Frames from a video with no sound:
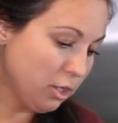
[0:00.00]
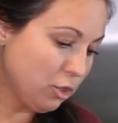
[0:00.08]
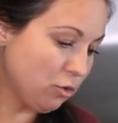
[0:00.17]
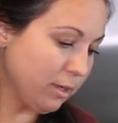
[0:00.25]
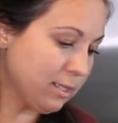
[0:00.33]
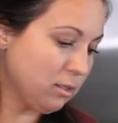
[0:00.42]

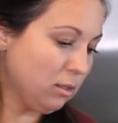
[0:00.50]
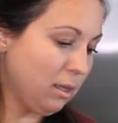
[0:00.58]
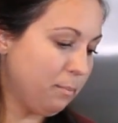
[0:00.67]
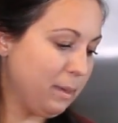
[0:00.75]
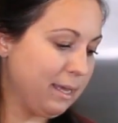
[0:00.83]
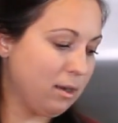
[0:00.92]
drizzle
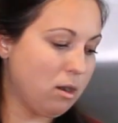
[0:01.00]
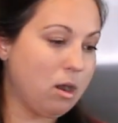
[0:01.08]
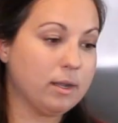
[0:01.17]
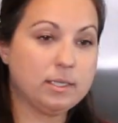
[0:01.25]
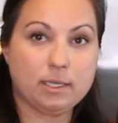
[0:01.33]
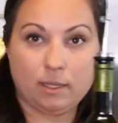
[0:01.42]
a bit
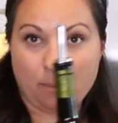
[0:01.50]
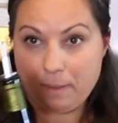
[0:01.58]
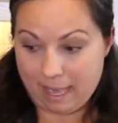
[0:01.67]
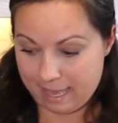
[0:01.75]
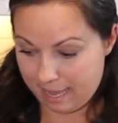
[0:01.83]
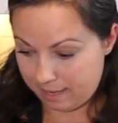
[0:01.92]
onto the
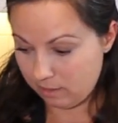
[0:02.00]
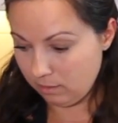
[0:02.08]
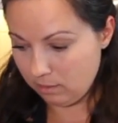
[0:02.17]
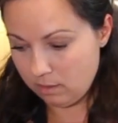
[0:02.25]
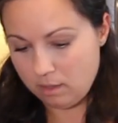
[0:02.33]
pan,